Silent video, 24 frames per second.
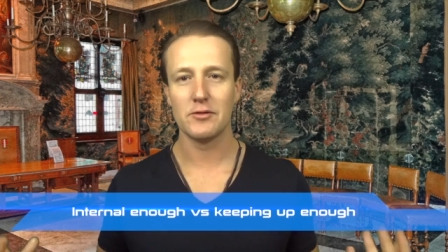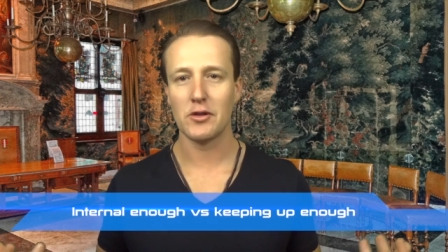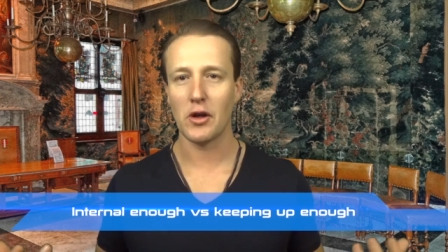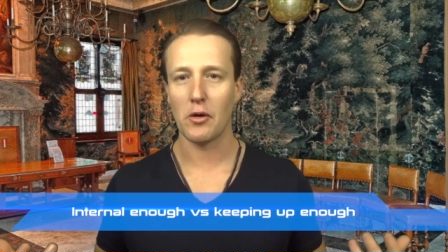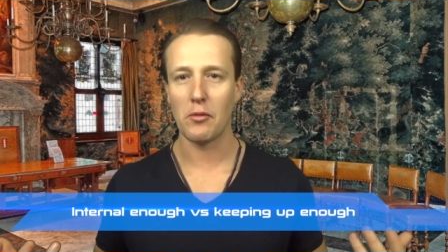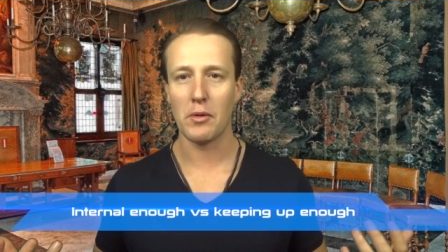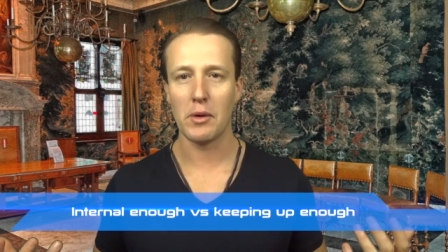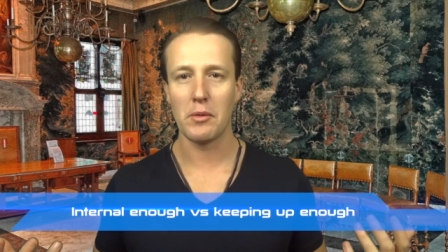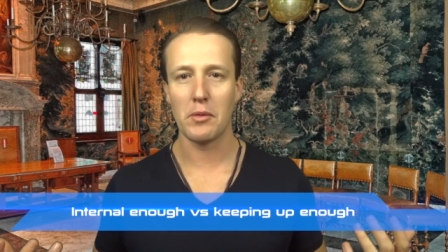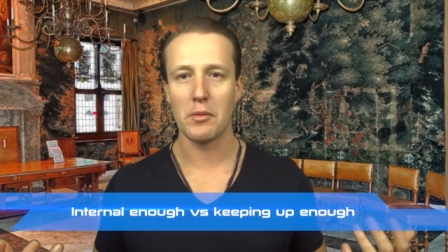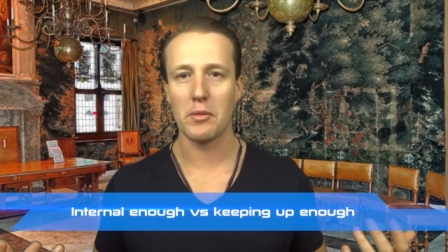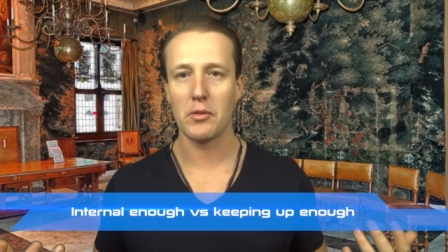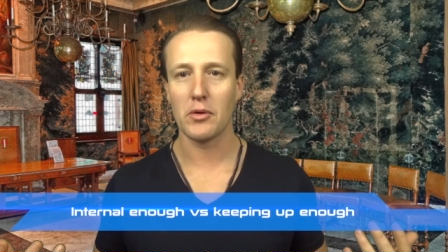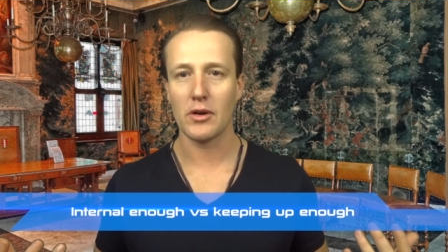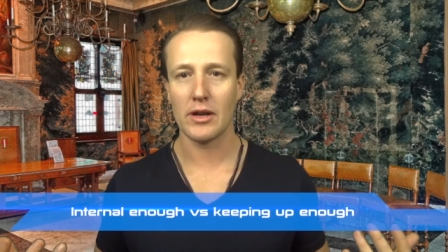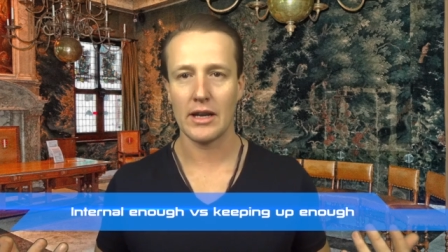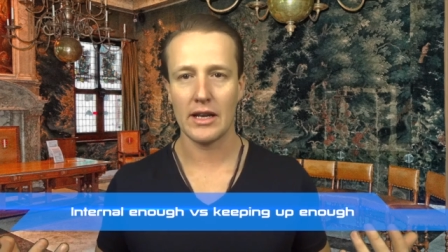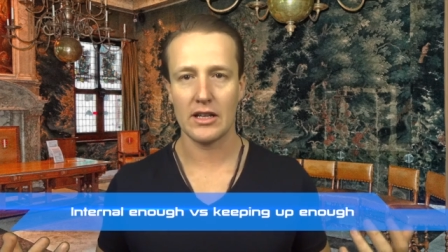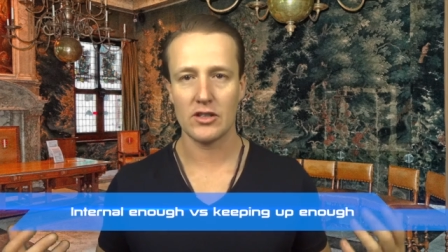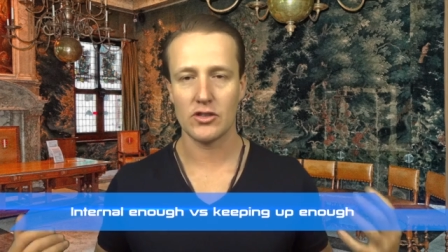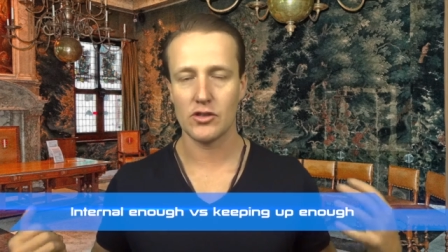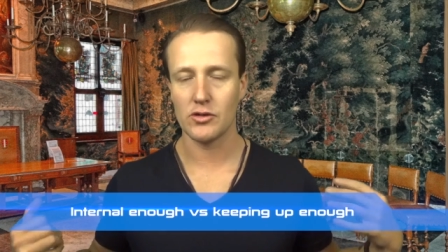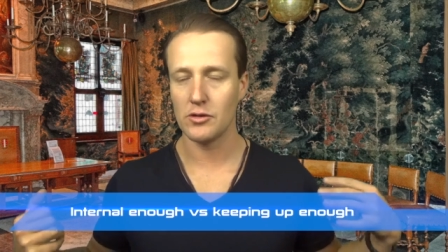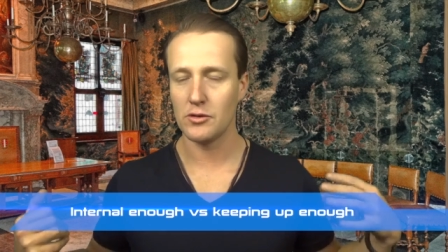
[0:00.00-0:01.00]
you know, we put on
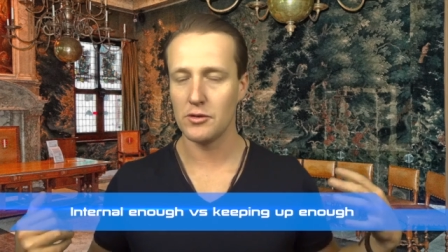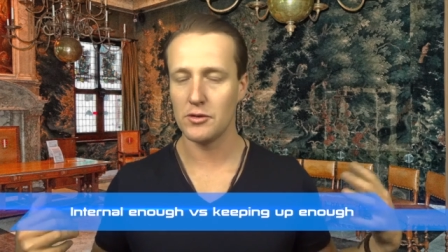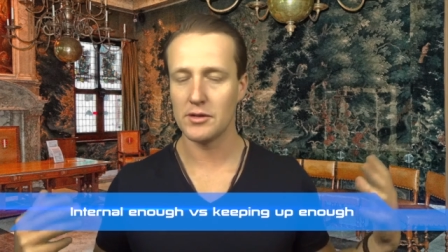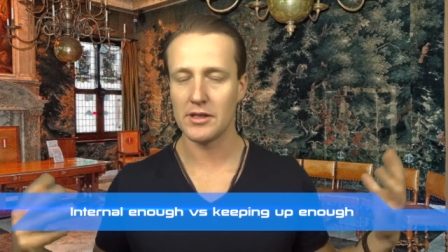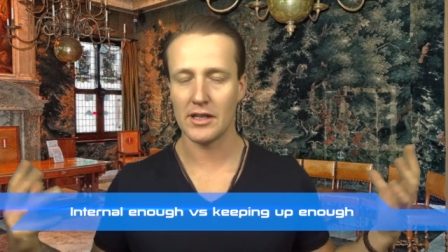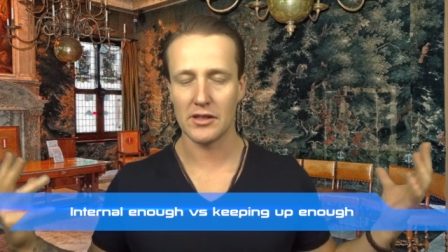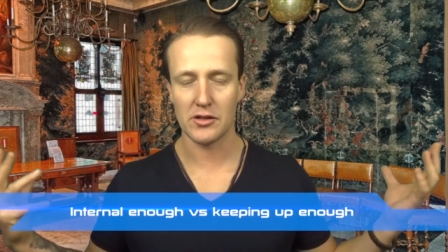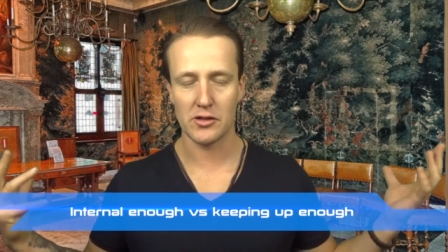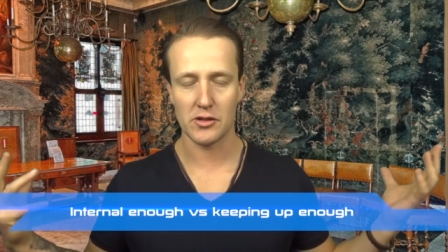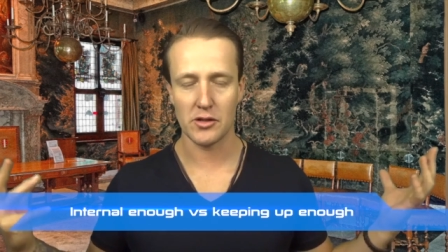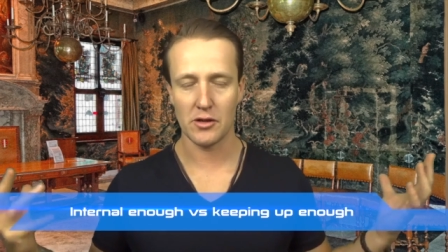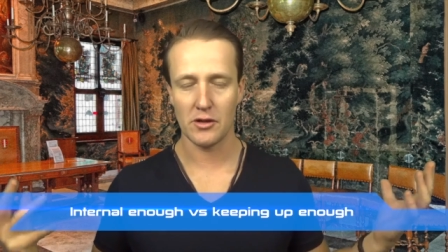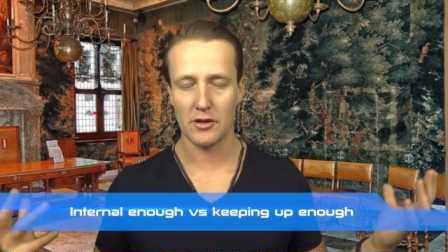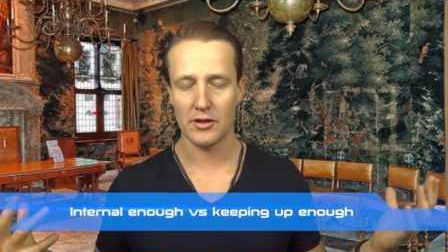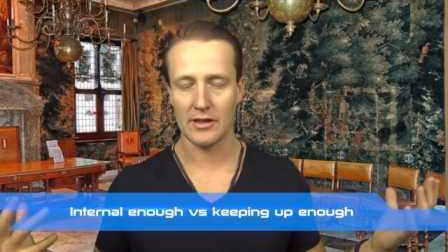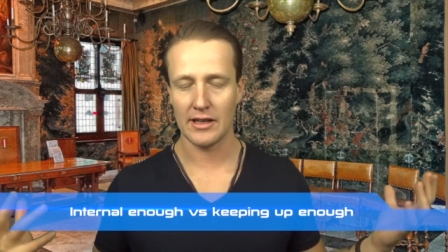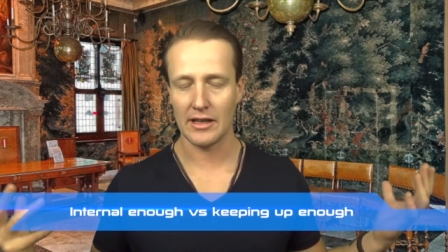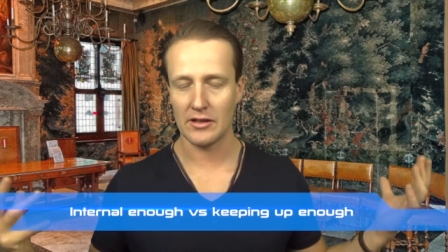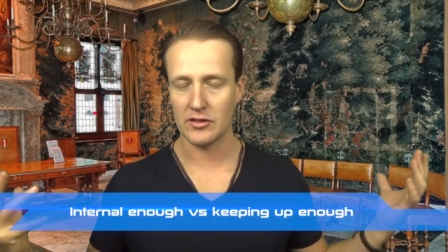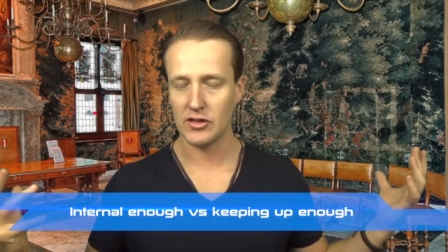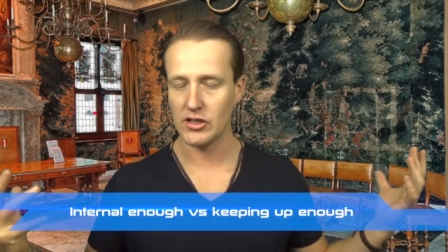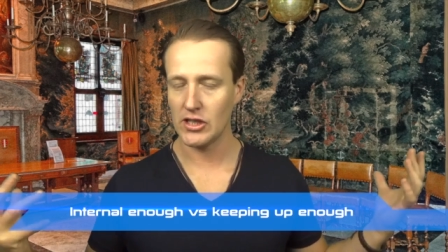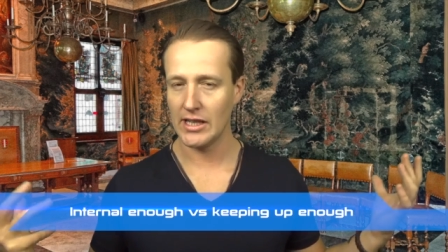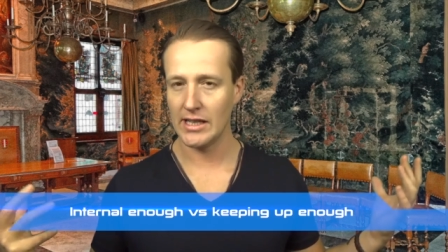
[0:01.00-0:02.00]
our shoes, our shirt and
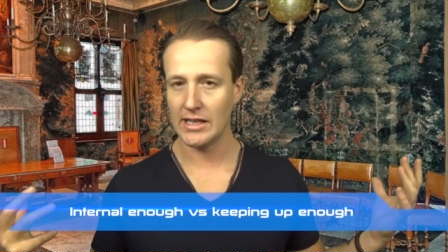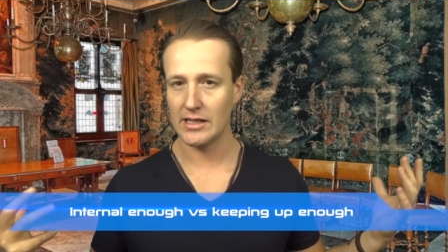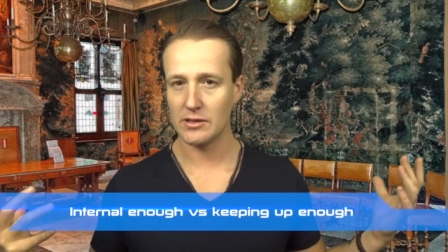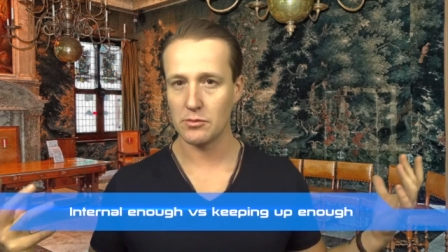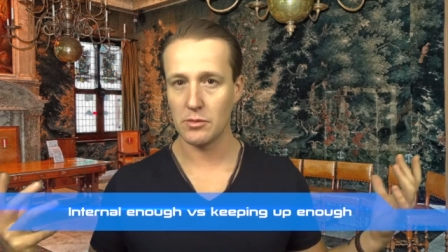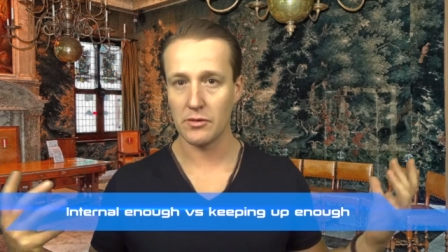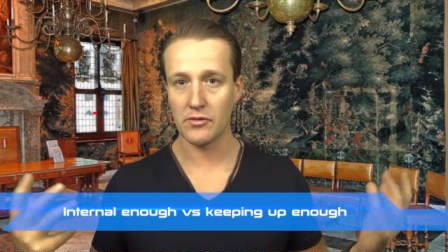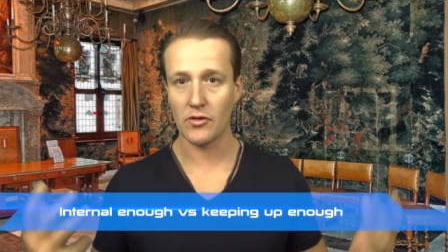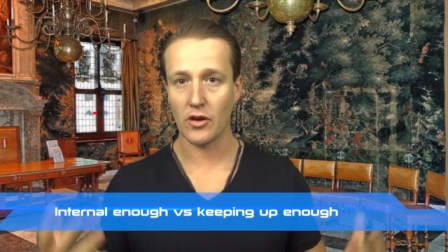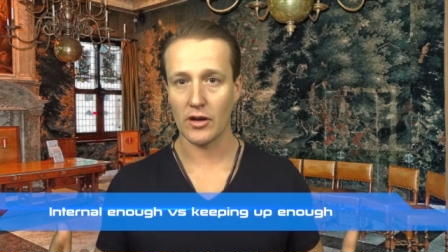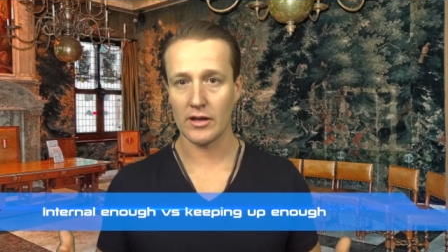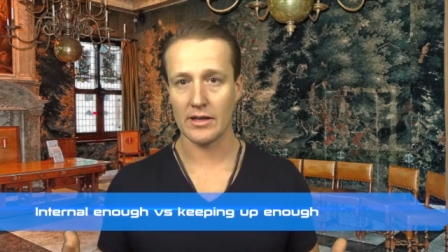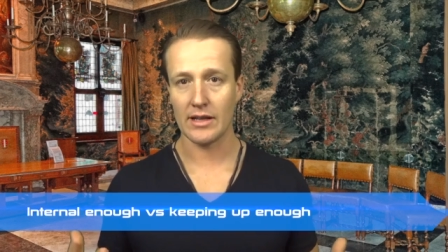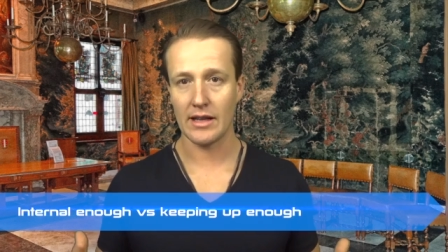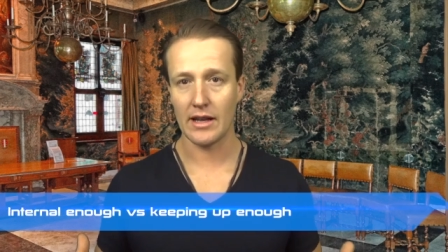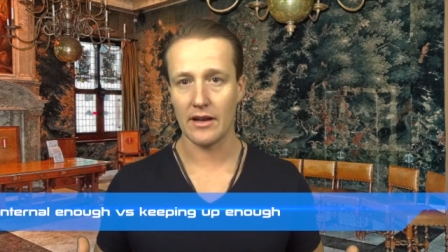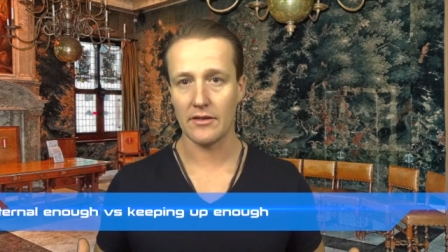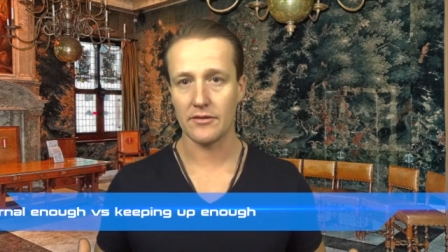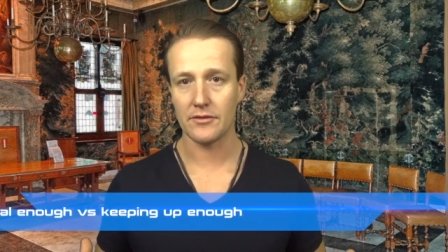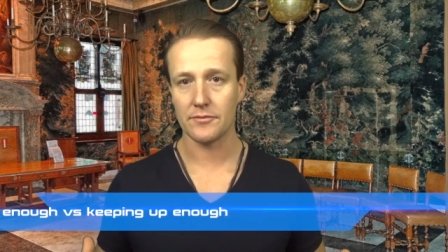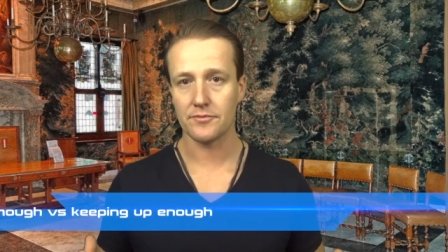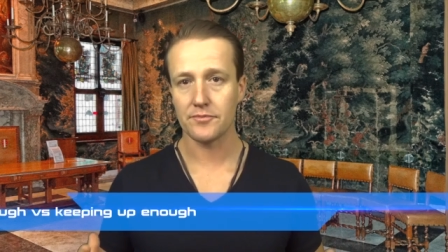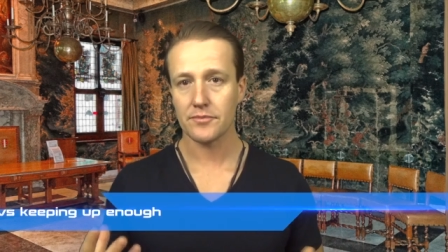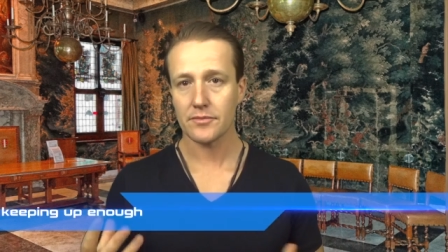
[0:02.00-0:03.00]
our jeans, we've got
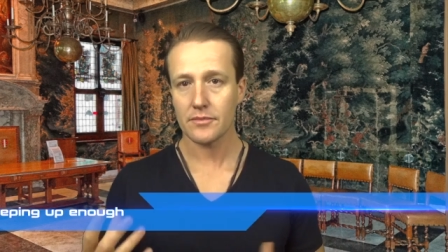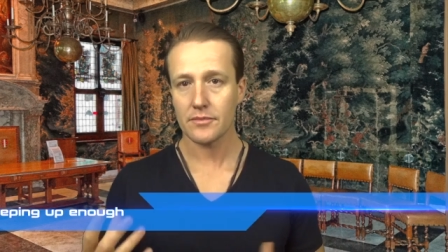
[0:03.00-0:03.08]
enough.